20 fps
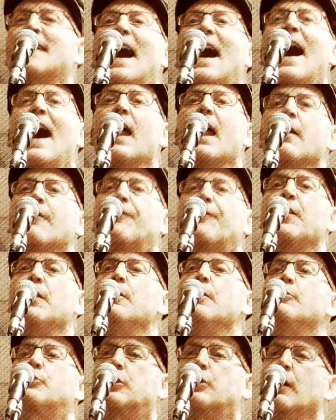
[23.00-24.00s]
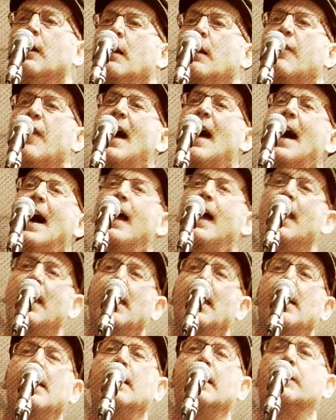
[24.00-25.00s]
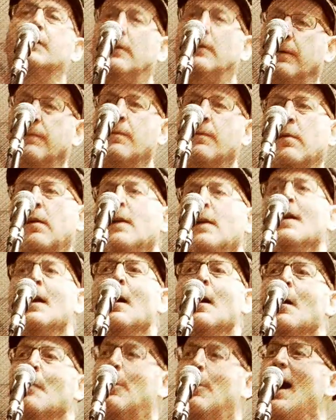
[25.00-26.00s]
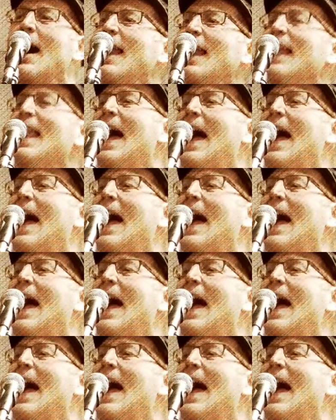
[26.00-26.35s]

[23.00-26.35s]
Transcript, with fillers: got a future that is bright and